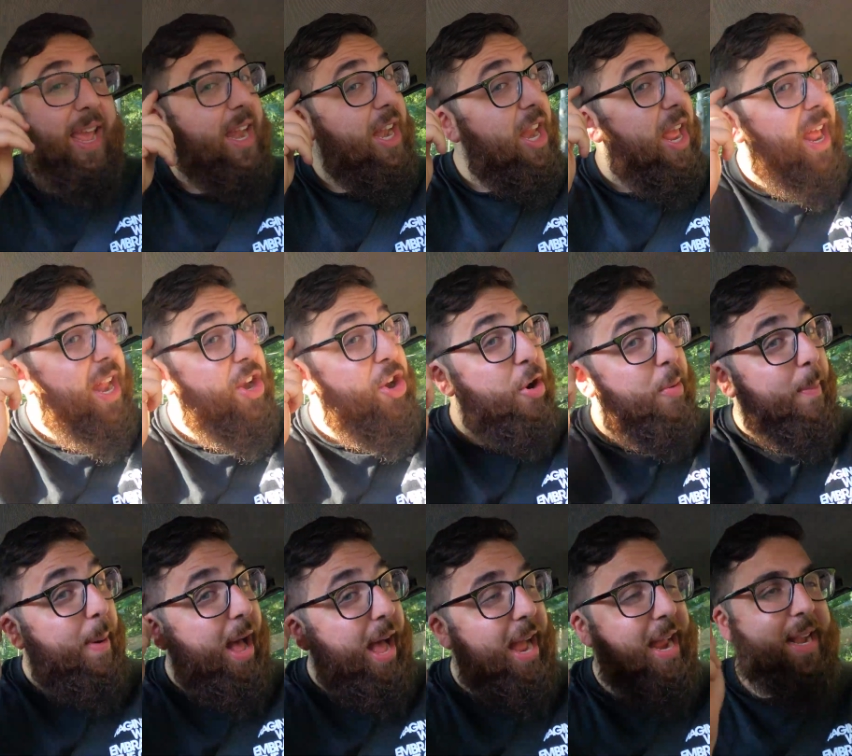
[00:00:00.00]
in, in your
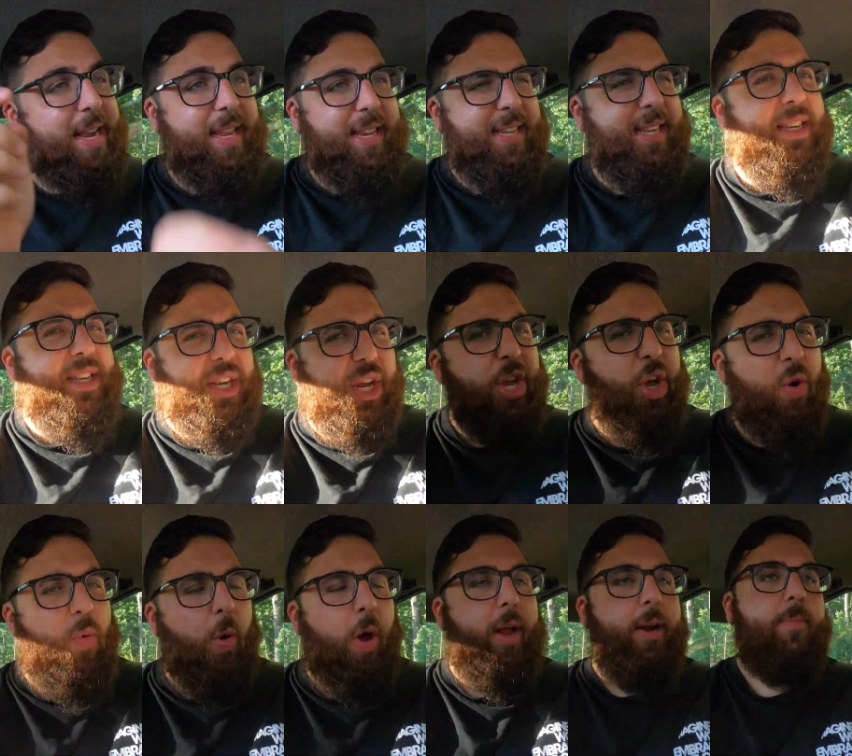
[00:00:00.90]
mind because it's a
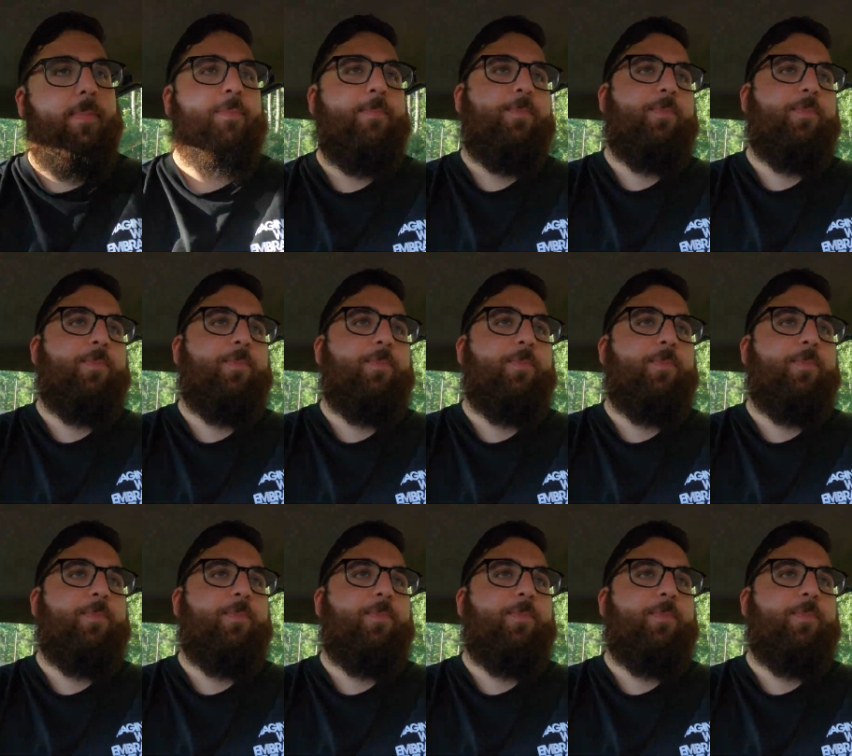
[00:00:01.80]
good one